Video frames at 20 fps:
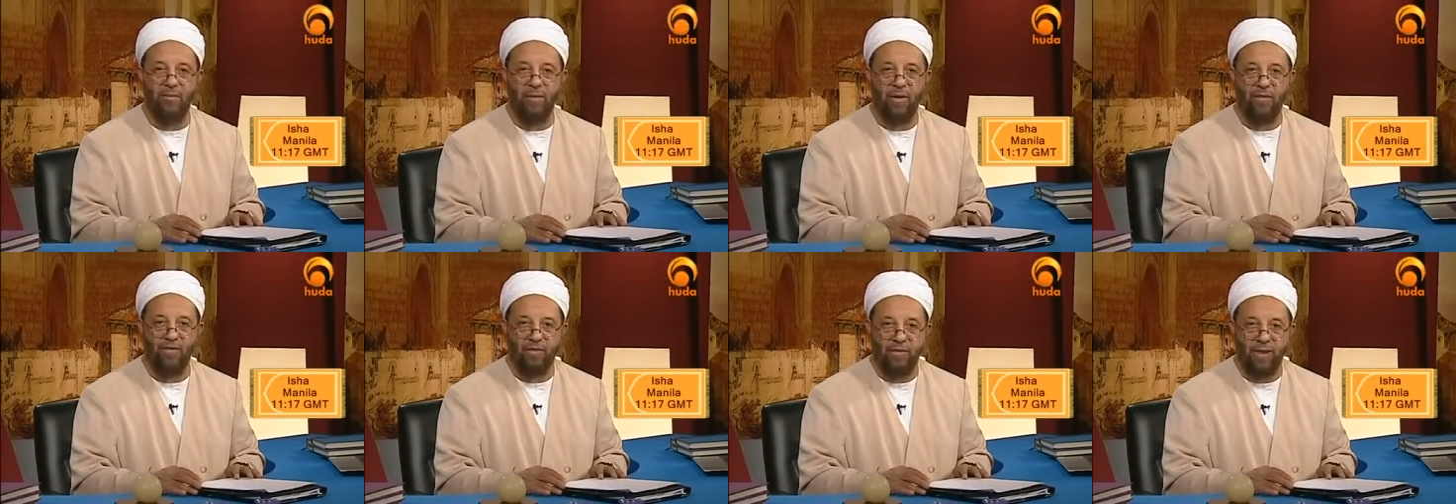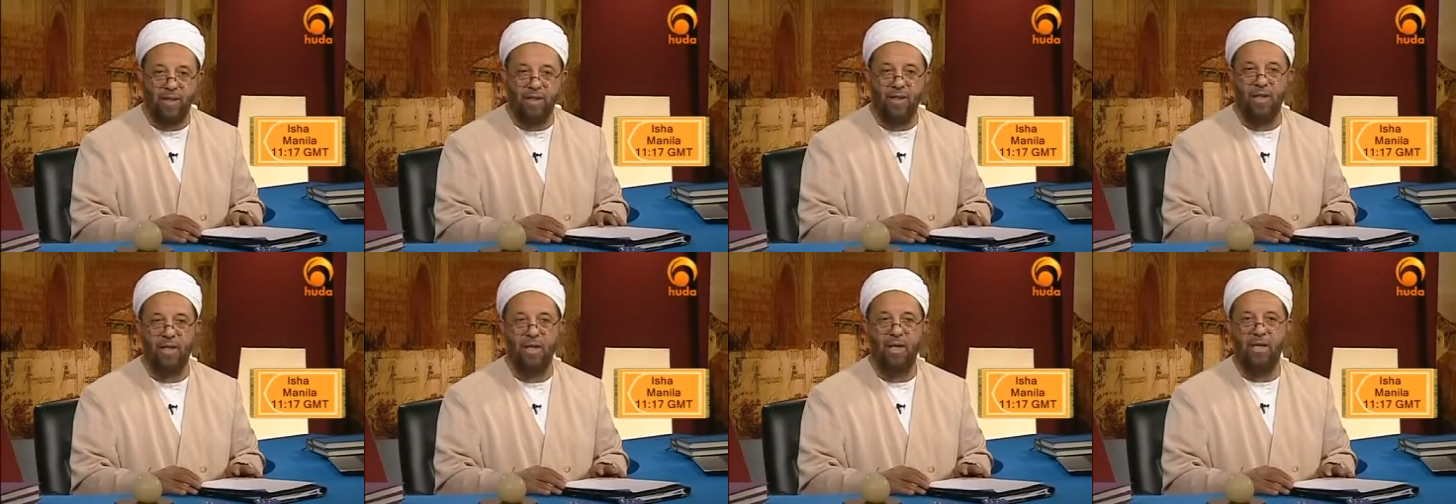uh,
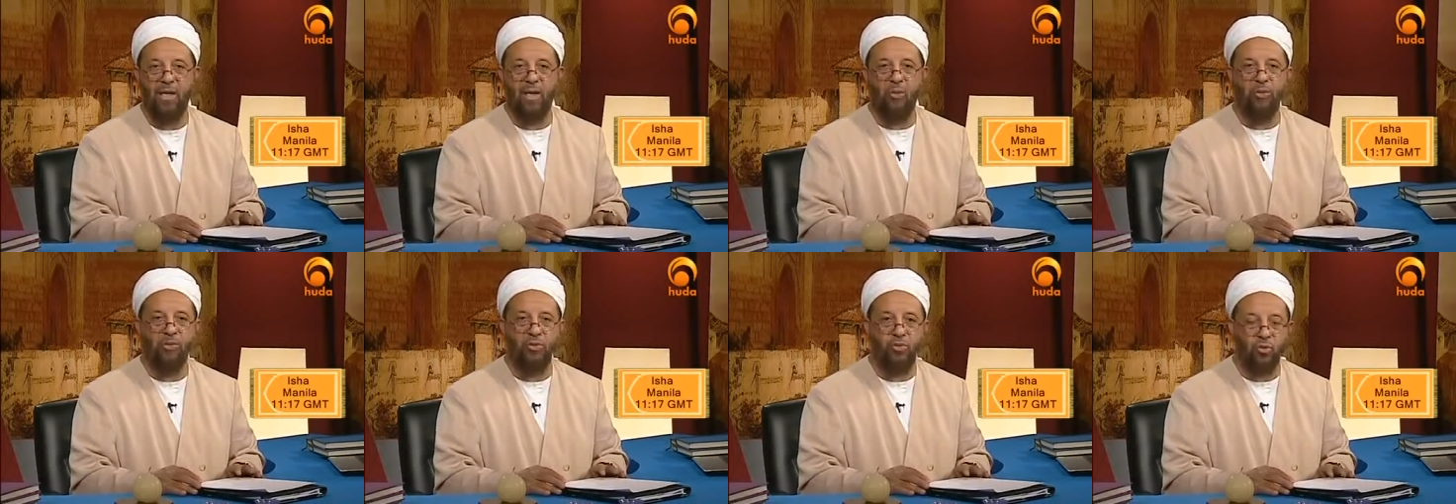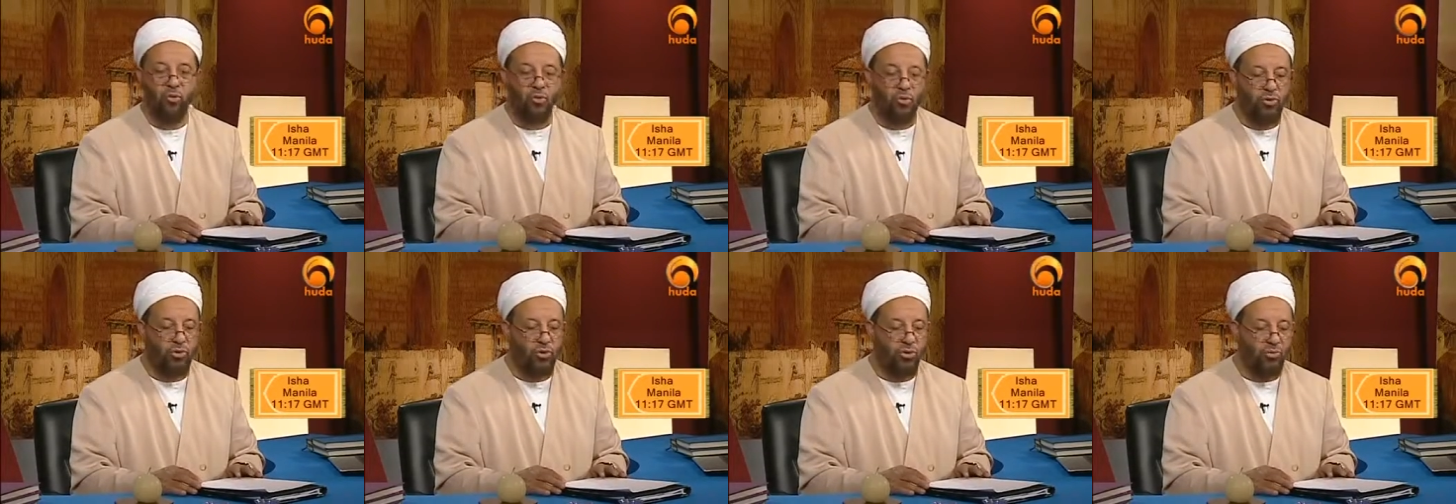fiqh that was
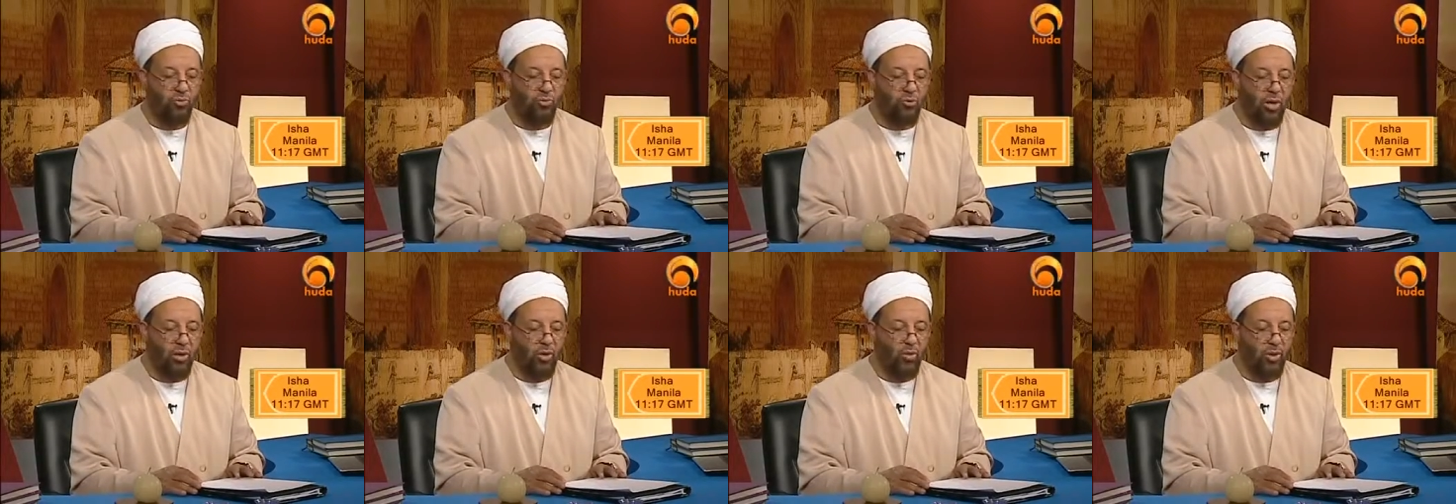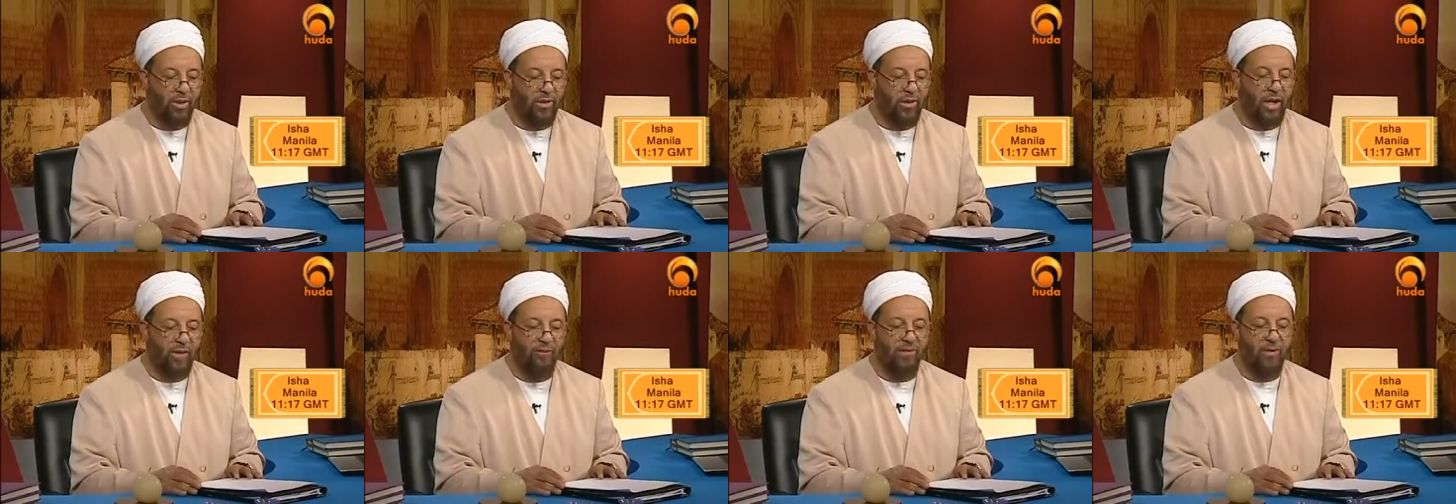used throughout
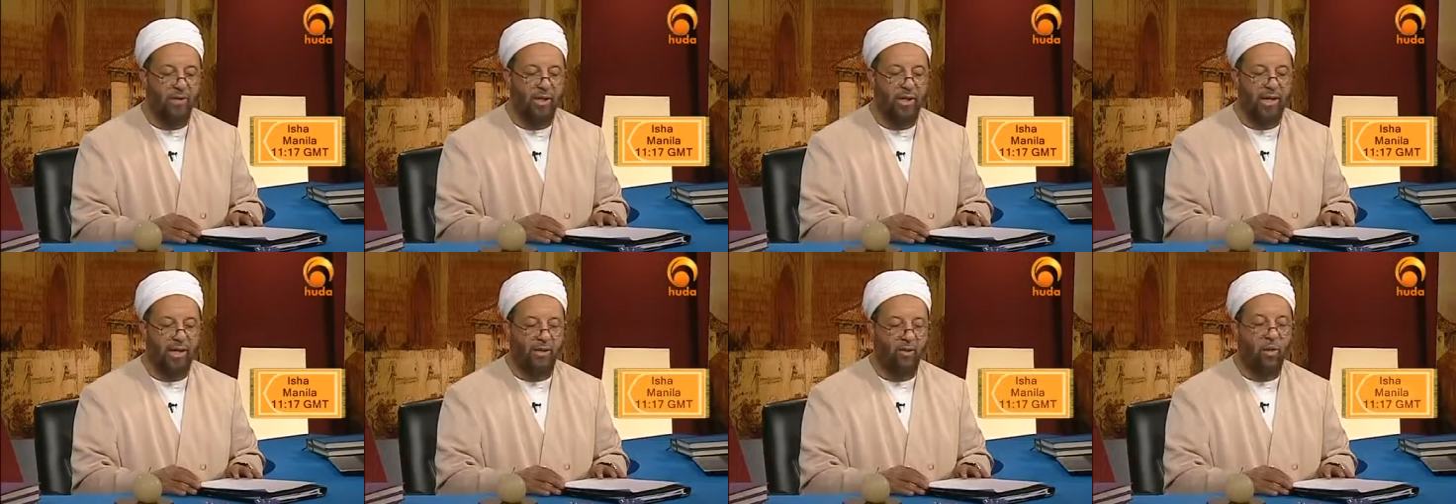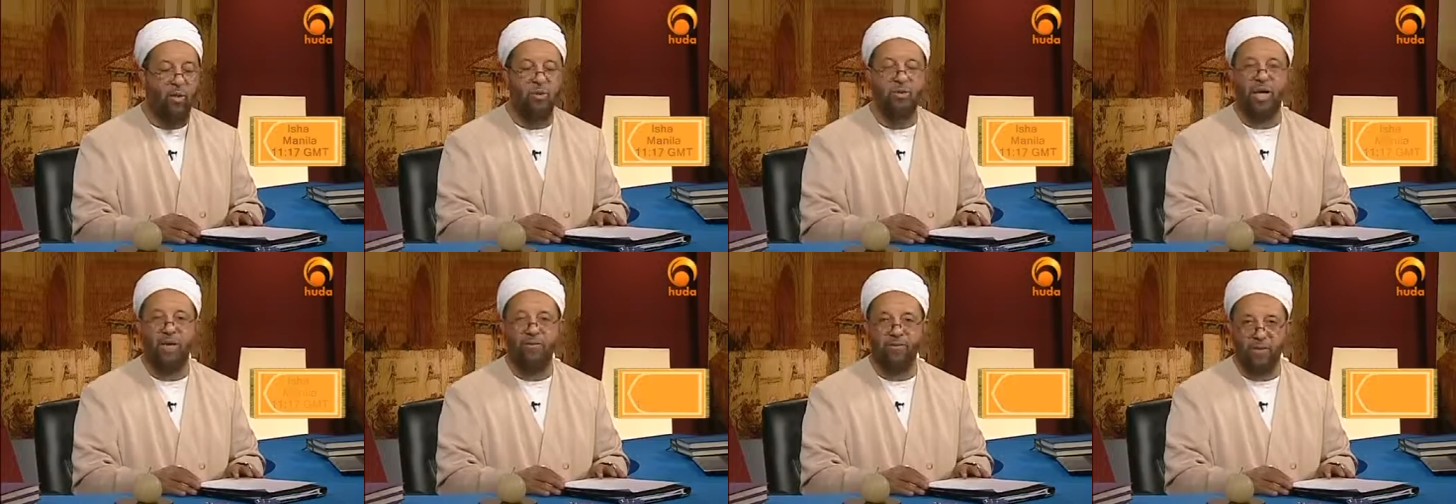West Africa and
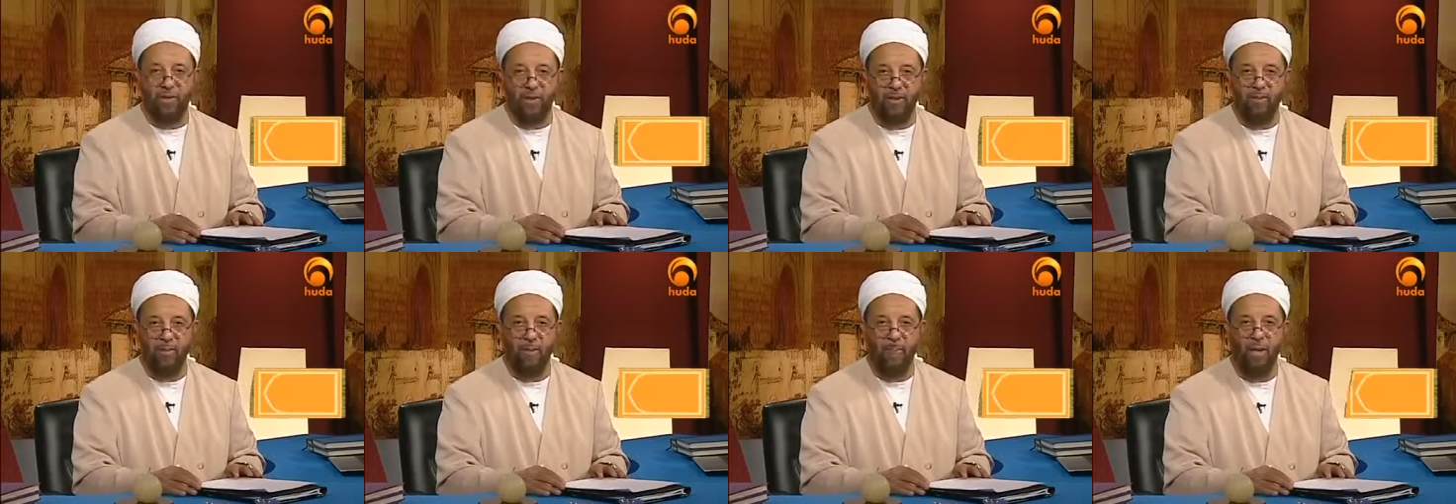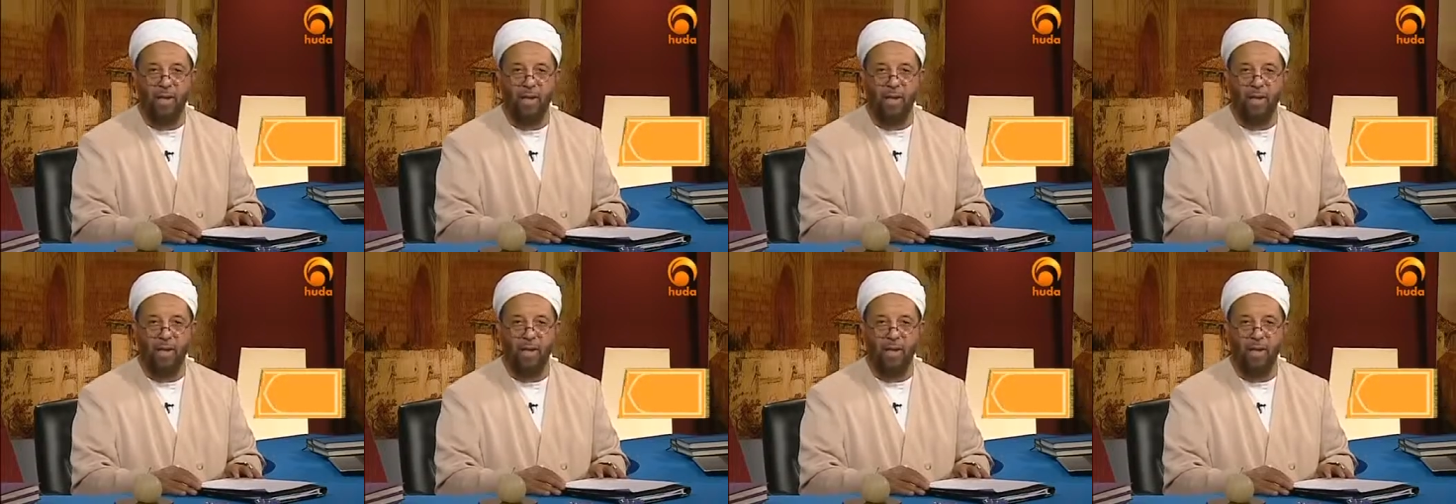North Africa.